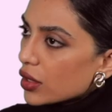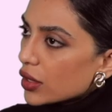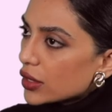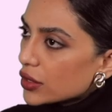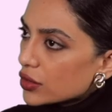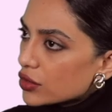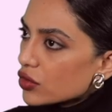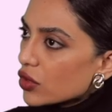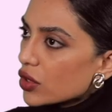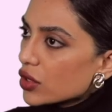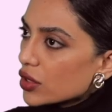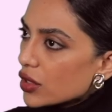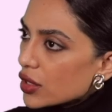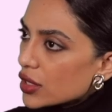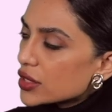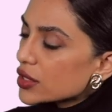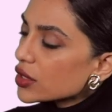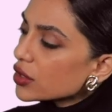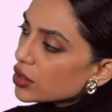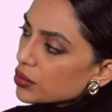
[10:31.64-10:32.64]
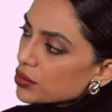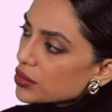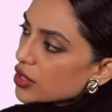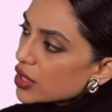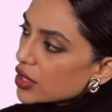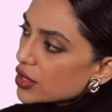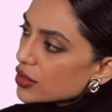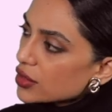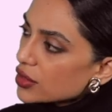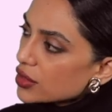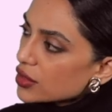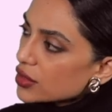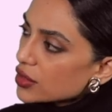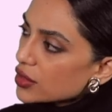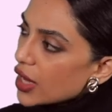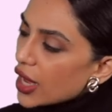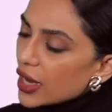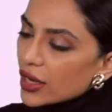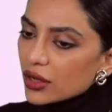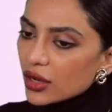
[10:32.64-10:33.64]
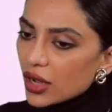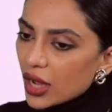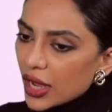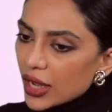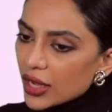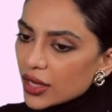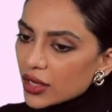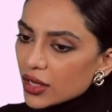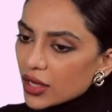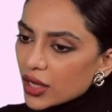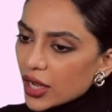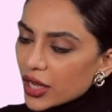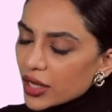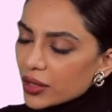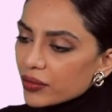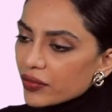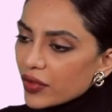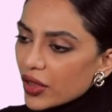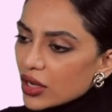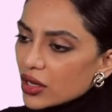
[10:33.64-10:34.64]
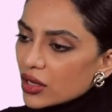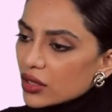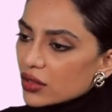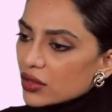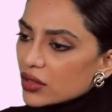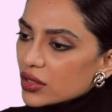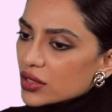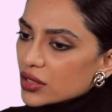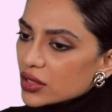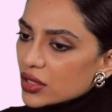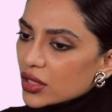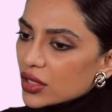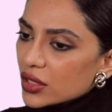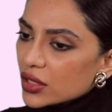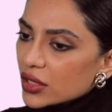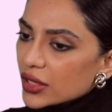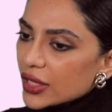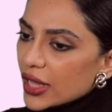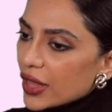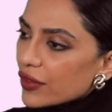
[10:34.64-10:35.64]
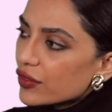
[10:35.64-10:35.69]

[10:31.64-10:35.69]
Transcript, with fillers: extraordinary circumstances. I, I, I am very interested in the